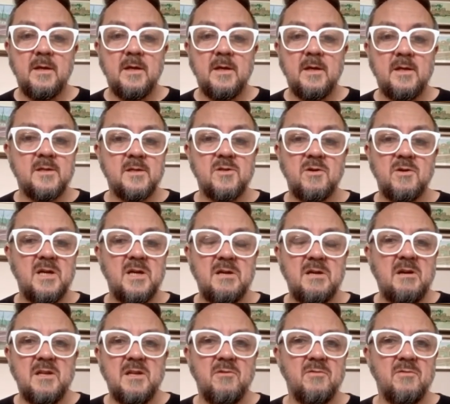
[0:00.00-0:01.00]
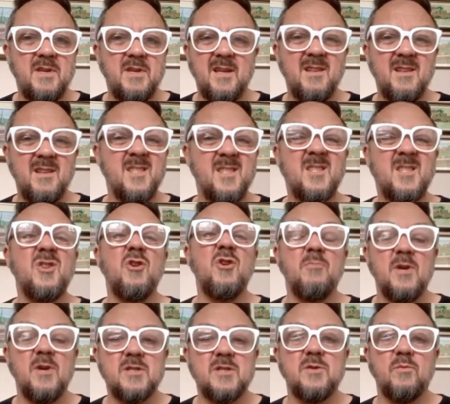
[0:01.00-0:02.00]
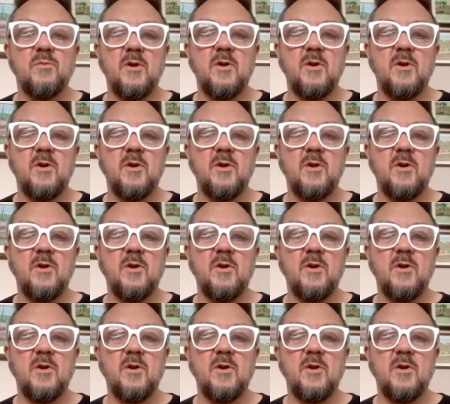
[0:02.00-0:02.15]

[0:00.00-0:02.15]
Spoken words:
So I don't think there's too much to worry